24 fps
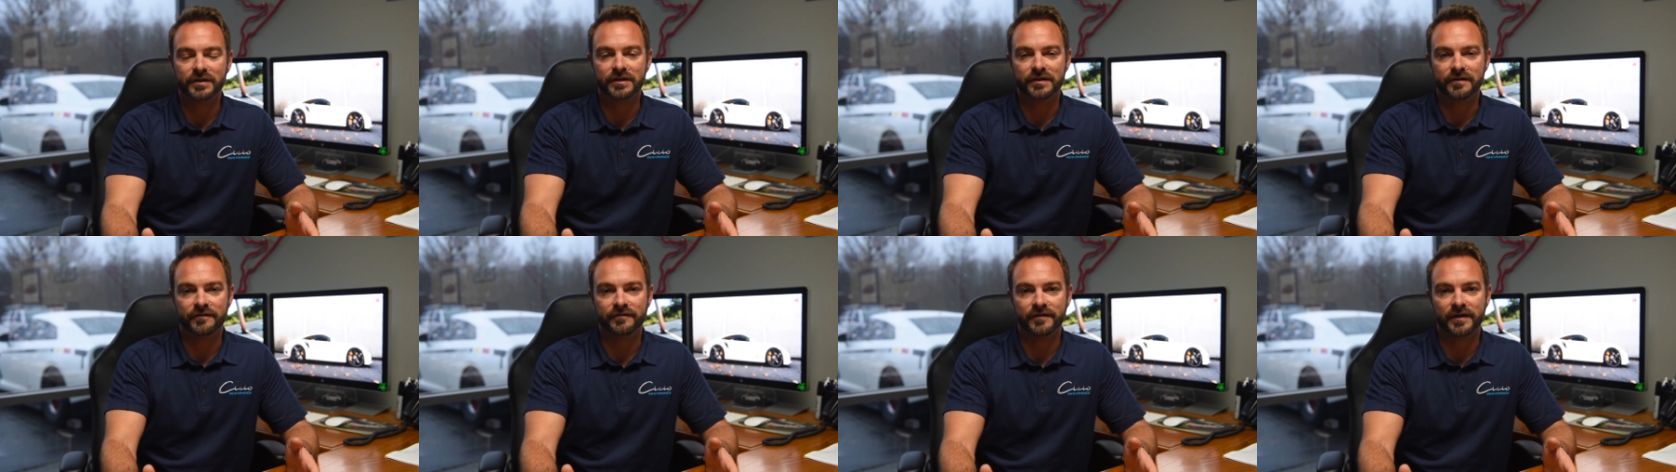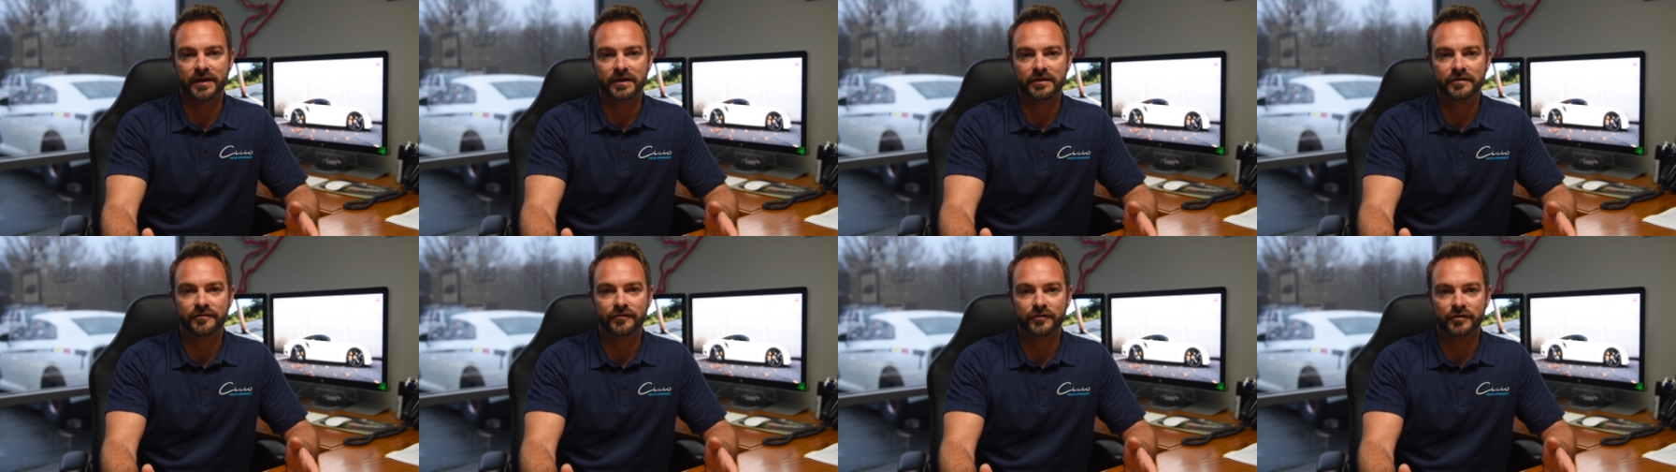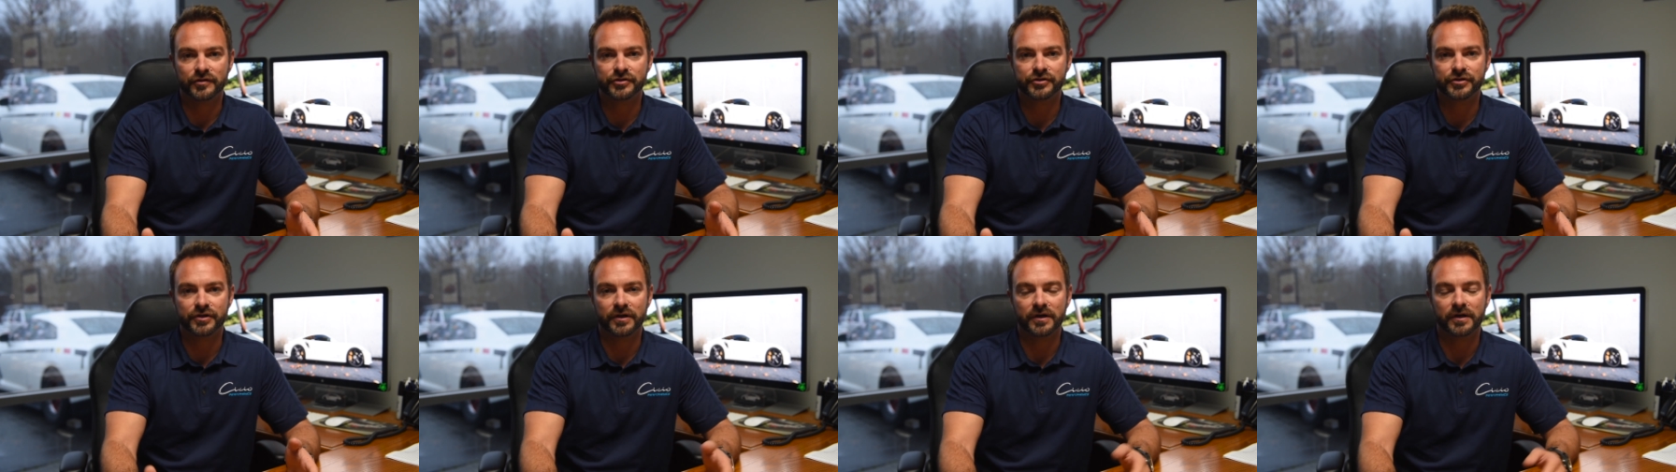the event for
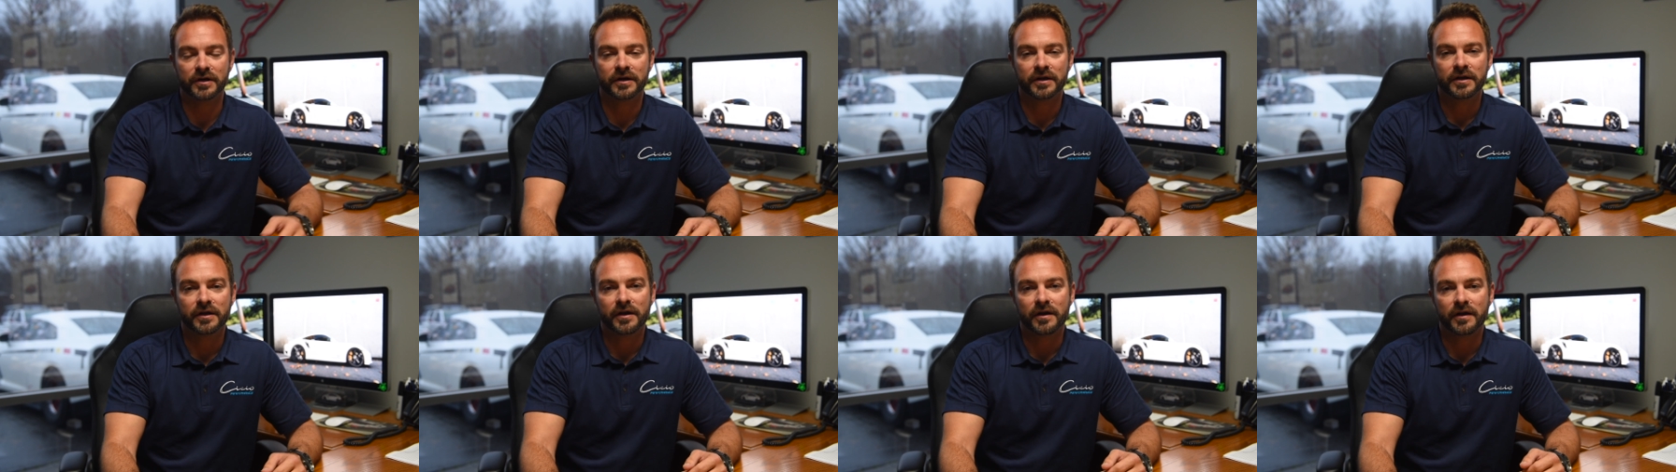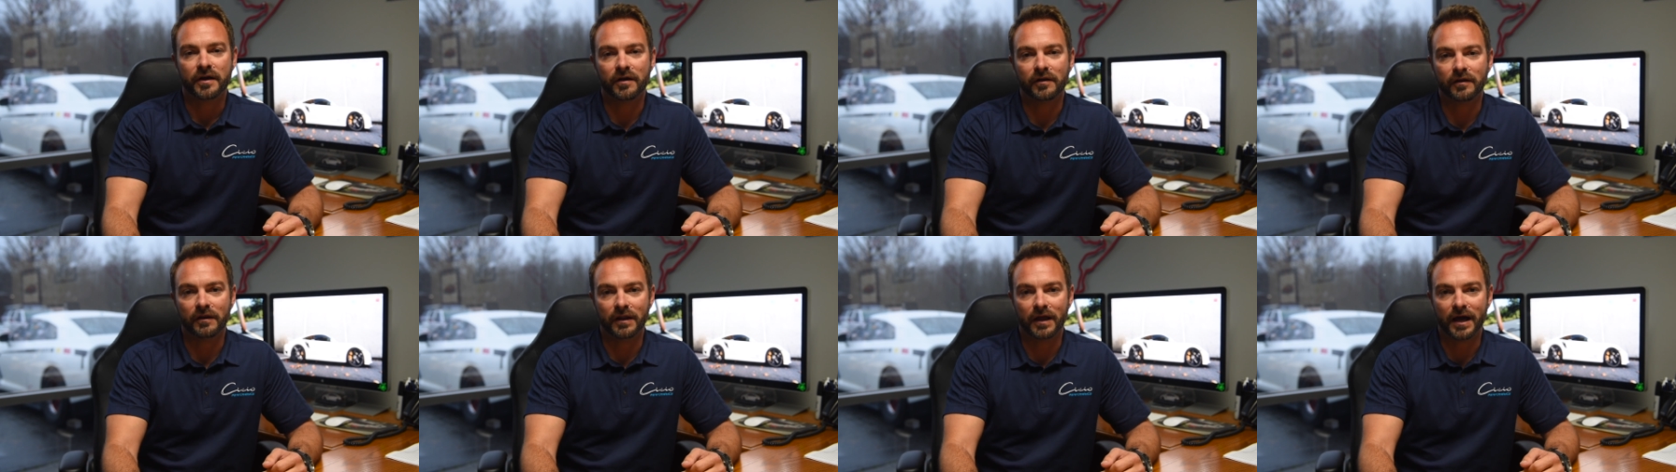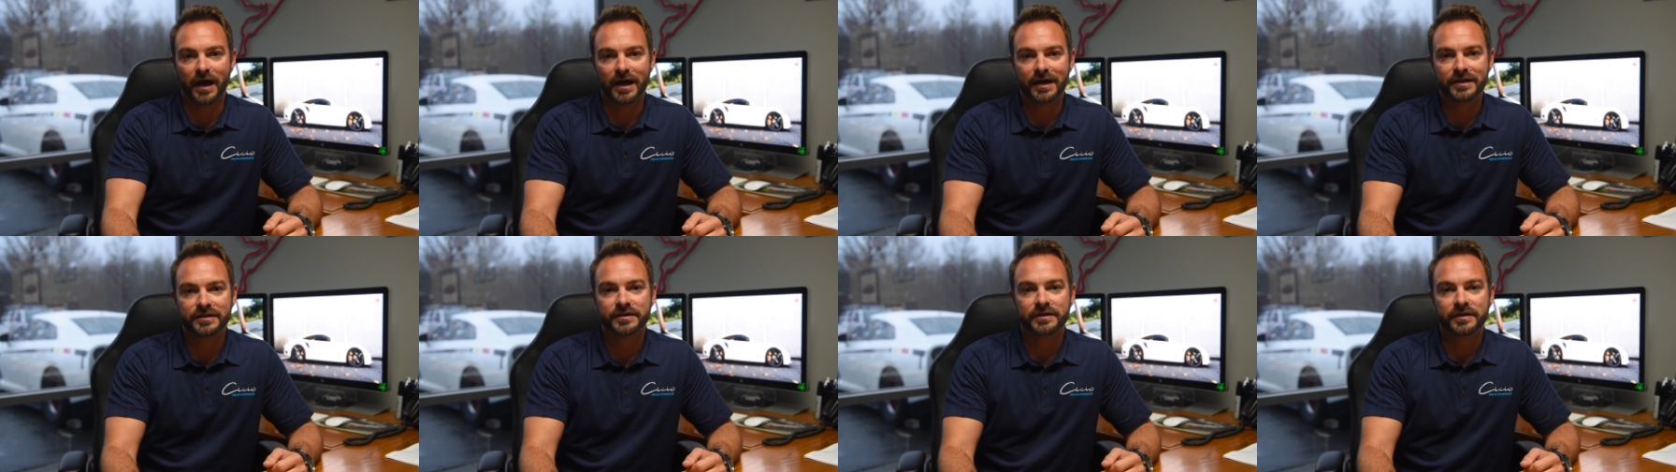sure, a
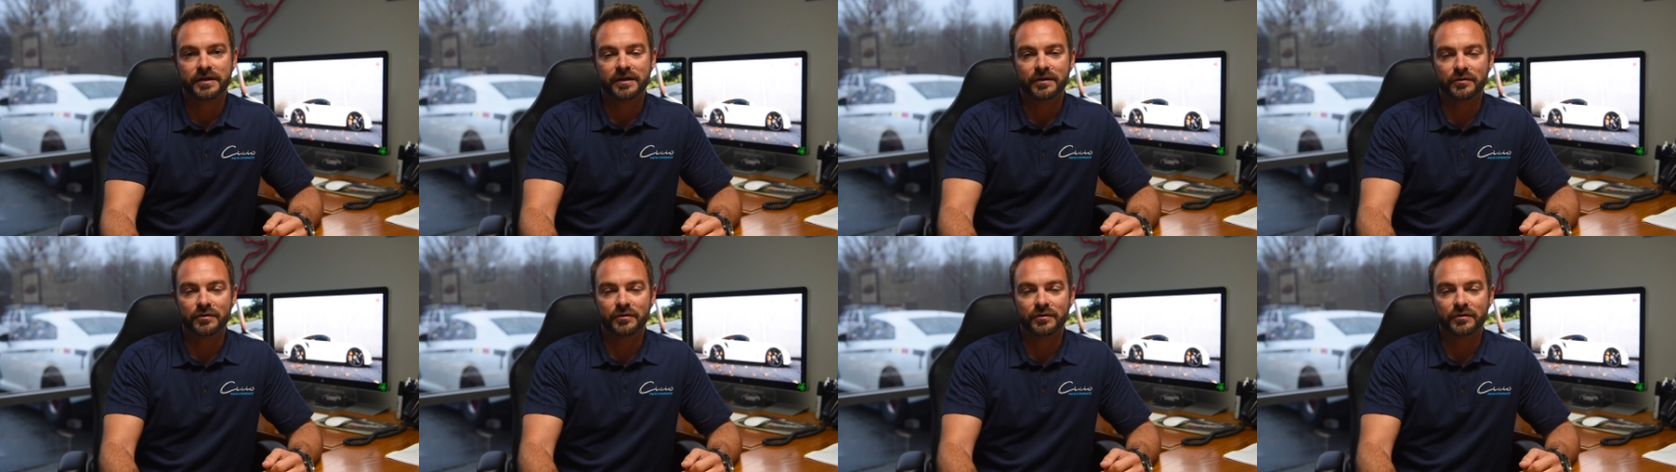lot.